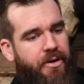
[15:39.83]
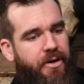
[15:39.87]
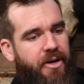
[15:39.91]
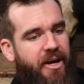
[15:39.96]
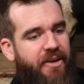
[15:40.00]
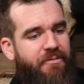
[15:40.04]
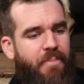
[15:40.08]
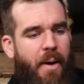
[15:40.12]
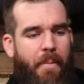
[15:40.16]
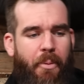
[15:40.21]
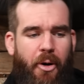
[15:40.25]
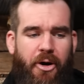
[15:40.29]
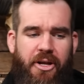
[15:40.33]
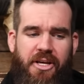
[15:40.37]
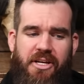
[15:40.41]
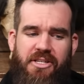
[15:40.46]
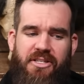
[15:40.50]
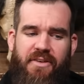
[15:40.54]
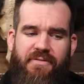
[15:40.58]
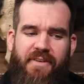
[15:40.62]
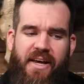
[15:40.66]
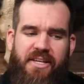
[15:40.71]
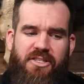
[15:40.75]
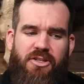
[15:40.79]
If my body is
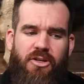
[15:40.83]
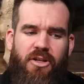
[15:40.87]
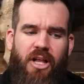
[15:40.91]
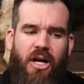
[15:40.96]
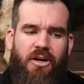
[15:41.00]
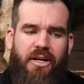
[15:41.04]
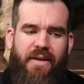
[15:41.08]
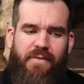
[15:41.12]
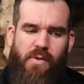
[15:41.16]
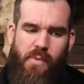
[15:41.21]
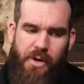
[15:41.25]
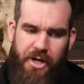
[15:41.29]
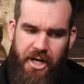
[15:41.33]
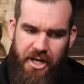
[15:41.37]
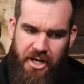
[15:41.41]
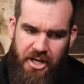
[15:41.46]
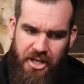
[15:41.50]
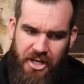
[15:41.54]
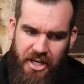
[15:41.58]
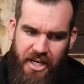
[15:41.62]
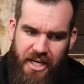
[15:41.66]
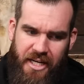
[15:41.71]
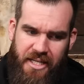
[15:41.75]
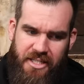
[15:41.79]
a vessel, I'll give it what it
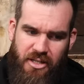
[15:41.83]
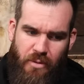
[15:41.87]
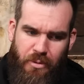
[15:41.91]
needs.